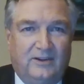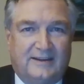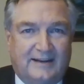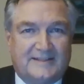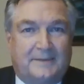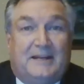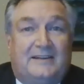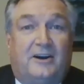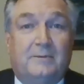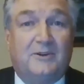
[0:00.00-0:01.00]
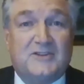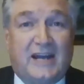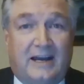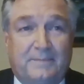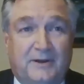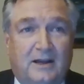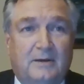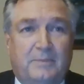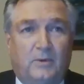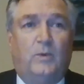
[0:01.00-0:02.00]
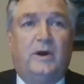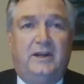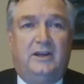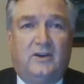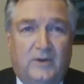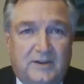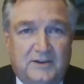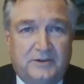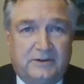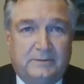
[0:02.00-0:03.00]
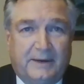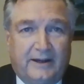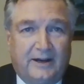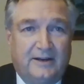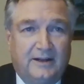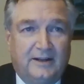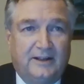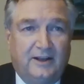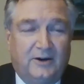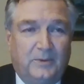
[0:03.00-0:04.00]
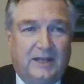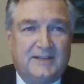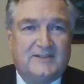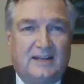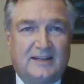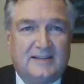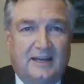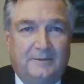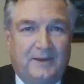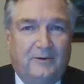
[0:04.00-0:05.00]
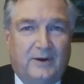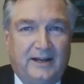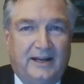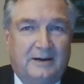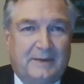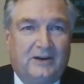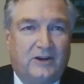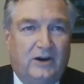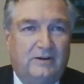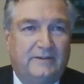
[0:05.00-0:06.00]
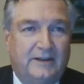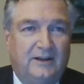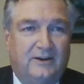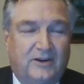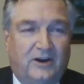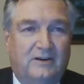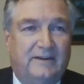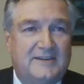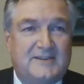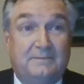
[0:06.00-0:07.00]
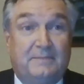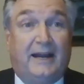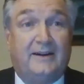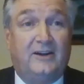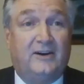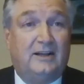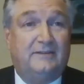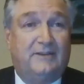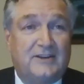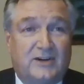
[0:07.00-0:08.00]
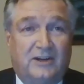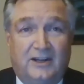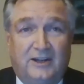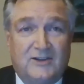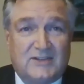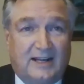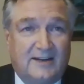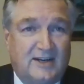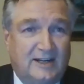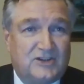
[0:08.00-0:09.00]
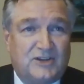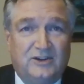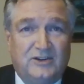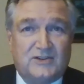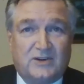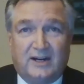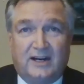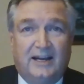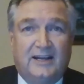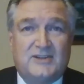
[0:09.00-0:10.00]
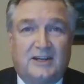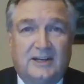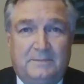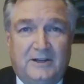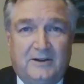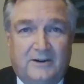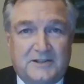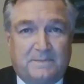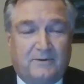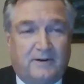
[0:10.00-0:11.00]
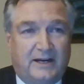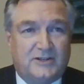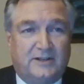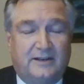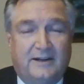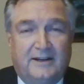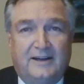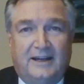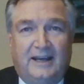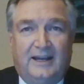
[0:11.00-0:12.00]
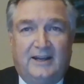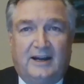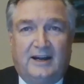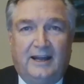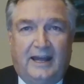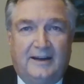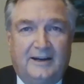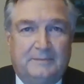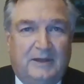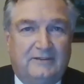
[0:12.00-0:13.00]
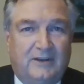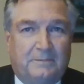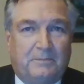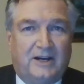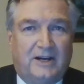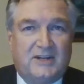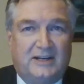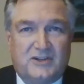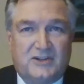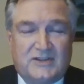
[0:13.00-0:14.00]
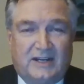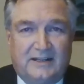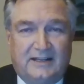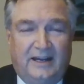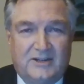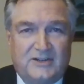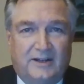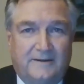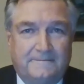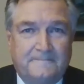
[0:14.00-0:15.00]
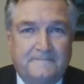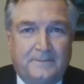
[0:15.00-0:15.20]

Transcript: something terrible has happened, but what are you going to do about it? You know, we could say the same thing right now about COVID. You know, COVID is impacting all of us. Are you going to use that as an excuse, or is it going to be your inspiration? And I ended up giving a presidential citation